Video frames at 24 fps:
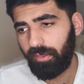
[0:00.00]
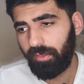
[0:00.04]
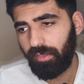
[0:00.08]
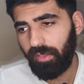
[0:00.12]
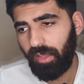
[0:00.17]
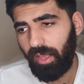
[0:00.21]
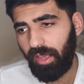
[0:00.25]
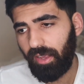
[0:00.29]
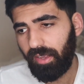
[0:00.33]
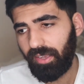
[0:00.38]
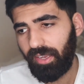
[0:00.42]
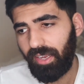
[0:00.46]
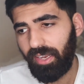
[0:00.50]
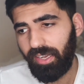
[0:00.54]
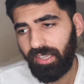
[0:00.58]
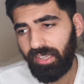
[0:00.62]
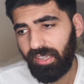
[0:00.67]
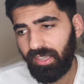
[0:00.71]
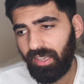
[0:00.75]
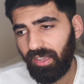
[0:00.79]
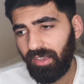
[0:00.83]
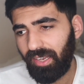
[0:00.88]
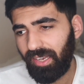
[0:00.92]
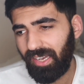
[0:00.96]

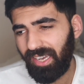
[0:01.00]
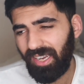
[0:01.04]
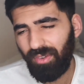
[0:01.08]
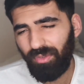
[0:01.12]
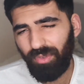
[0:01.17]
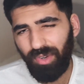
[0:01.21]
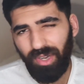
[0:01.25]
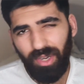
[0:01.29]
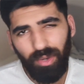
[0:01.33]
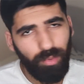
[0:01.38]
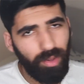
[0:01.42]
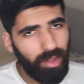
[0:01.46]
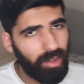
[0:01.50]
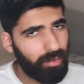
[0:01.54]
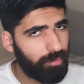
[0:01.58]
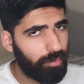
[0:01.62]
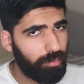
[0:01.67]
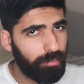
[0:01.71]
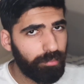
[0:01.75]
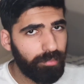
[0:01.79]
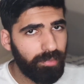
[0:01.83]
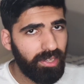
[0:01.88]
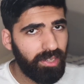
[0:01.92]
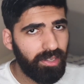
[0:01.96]
it didn't really work
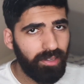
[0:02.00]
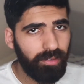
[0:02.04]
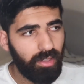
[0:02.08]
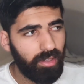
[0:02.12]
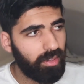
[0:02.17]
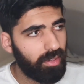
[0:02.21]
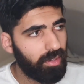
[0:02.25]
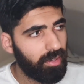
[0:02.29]
for me.